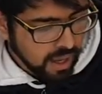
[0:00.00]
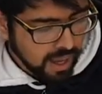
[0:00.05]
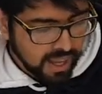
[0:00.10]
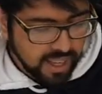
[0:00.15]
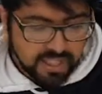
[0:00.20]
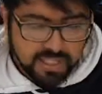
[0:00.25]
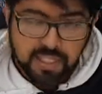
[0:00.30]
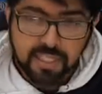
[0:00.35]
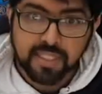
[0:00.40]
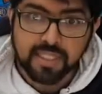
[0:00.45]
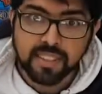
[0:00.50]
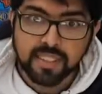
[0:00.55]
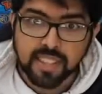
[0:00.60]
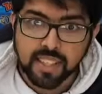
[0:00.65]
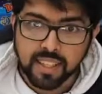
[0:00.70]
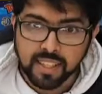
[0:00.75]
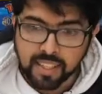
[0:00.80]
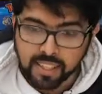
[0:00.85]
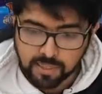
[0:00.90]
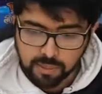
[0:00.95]
As you can
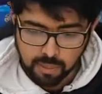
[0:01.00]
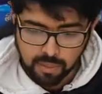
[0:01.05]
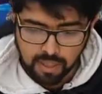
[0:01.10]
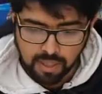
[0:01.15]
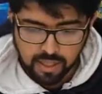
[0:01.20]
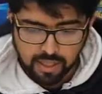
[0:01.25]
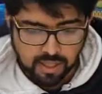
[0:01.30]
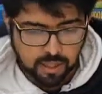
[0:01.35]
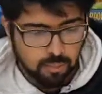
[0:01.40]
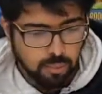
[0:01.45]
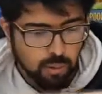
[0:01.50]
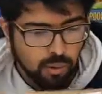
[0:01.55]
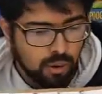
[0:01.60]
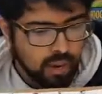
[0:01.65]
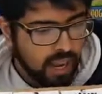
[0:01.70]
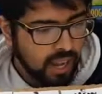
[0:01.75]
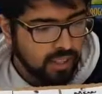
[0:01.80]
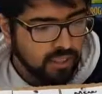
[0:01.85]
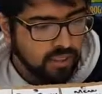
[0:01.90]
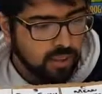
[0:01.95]
see, this week the
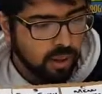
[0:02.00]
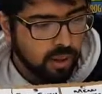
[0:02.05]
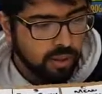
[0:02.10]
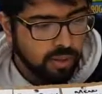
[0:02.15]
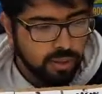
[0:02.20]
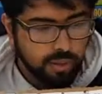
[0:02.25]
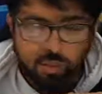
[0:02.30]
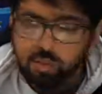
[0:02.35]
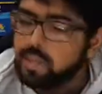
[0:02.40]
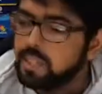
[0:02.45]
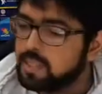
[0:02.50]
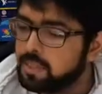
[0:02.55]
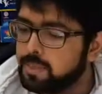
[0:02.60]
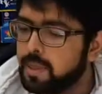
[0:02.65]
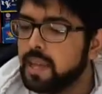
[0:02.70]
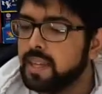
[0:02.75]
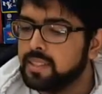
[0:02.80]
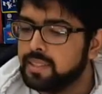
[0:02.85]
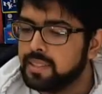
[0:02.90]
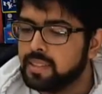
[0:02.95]
board has gone through its
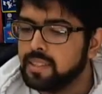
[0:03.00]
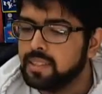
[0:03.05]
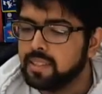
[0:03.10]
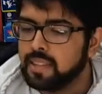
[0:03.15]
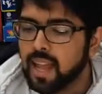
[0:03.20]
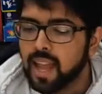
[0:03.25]
paces,